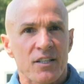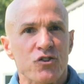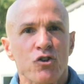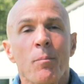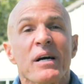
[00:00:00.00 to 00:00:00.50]

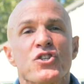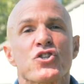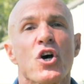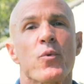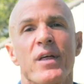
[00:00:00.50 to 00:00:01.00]
So much
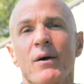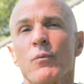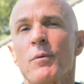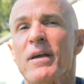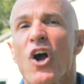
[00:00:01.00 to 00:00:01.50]
so that it
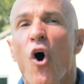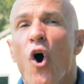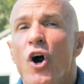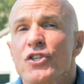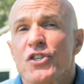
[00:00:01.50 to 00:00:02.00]
would be
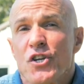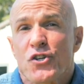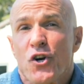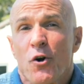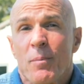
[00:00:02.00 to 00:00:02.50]
hard to
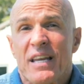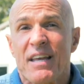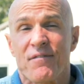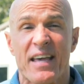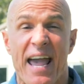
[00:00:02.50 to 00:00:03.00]
determine
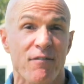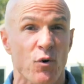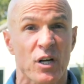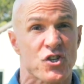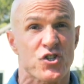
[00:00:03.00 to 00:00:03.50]
if they have
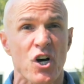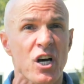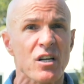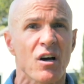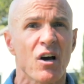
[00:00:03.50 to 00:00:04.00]
runt and
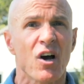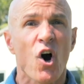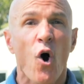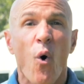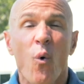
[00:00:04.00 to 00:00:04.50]
stunt
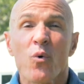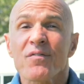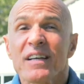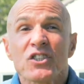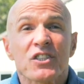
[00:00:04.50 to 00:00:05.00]
or
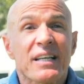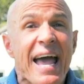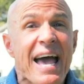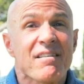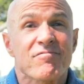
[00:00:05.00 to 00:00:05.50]
if they just
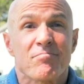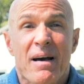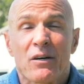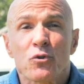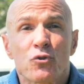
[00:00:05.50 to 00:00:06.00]
have
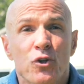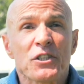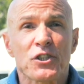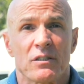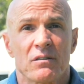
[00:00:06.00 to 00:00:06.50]

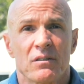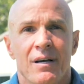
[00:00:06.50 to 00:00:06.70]
malnutrition,